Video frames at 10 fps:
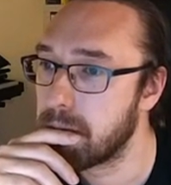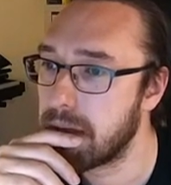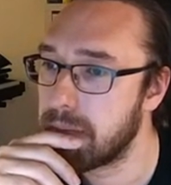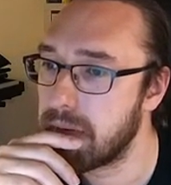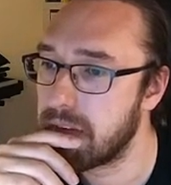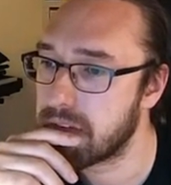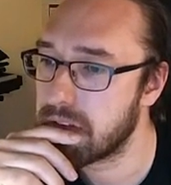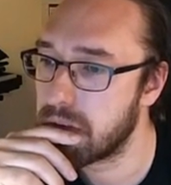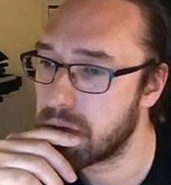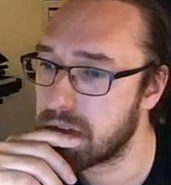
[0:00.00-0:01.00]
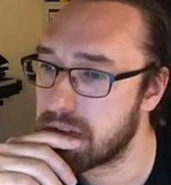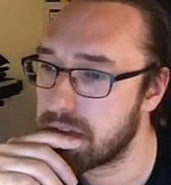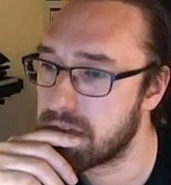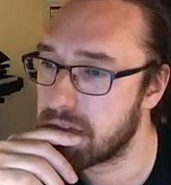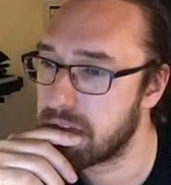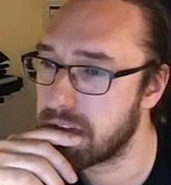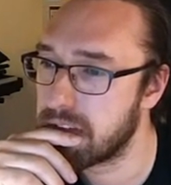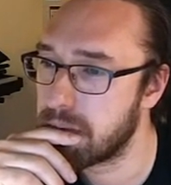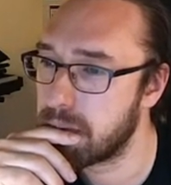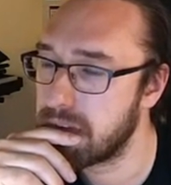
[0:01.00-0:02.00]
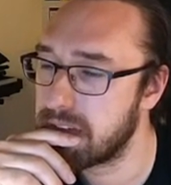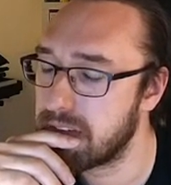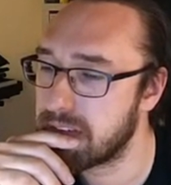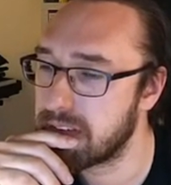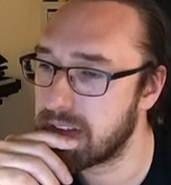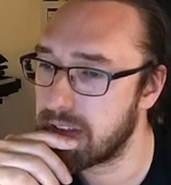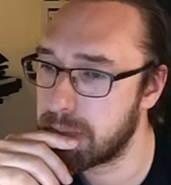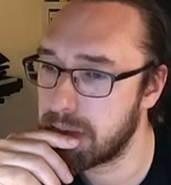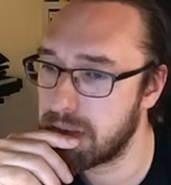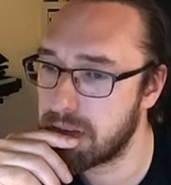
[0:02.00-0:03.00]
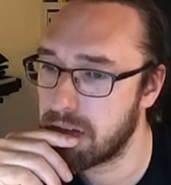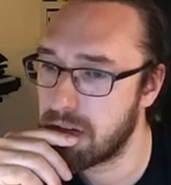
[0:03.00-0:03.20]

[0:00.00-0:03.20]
Maybe this code for some reason is unhappy.